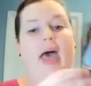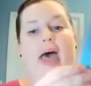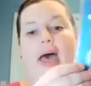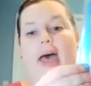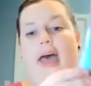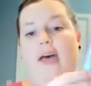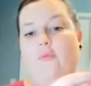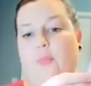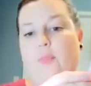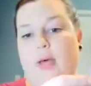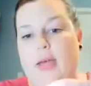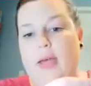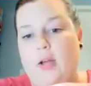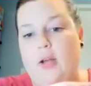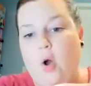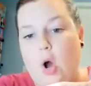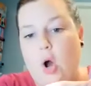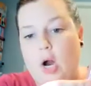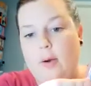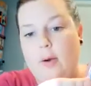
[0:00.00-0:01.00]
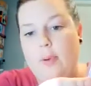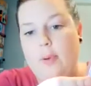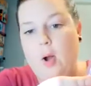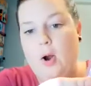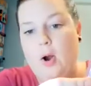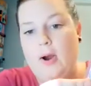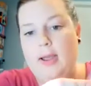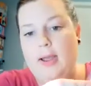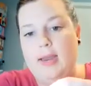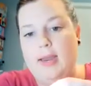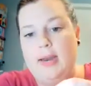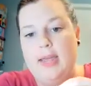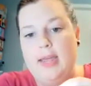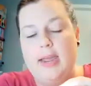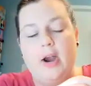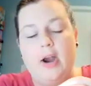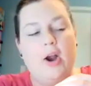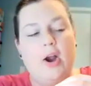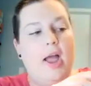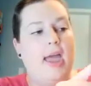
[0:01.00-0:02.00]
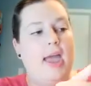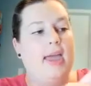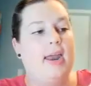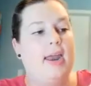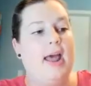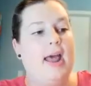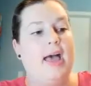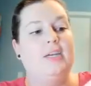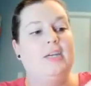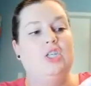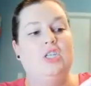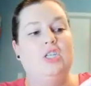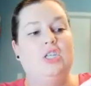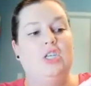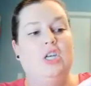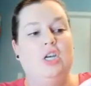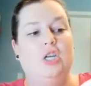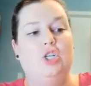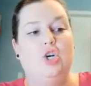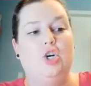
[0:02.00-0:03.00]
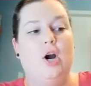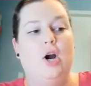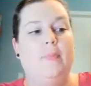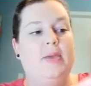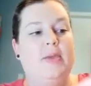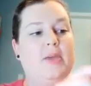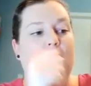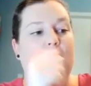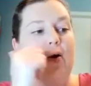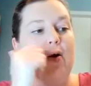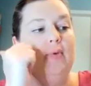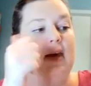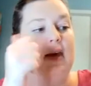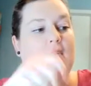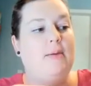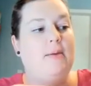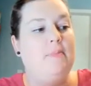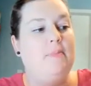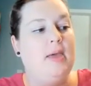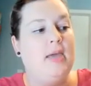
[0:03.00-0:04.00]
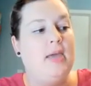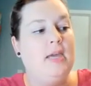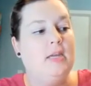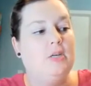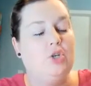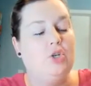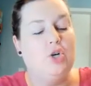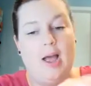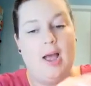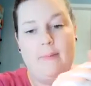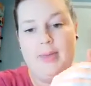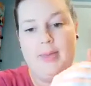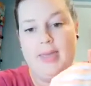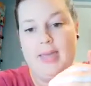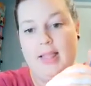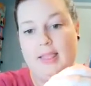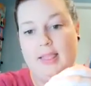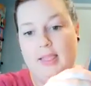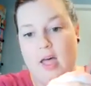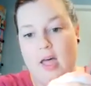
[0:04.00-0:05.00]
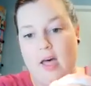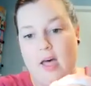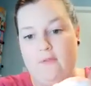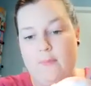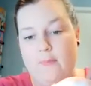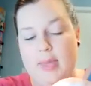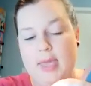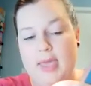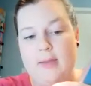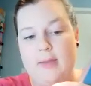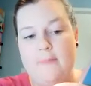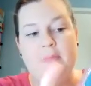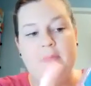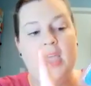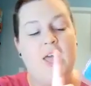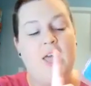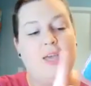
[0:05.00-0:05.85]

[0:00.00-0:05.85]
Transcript: I have put a car bar in here, and I just took a Sharpie and wrote "keep me, try me, love me."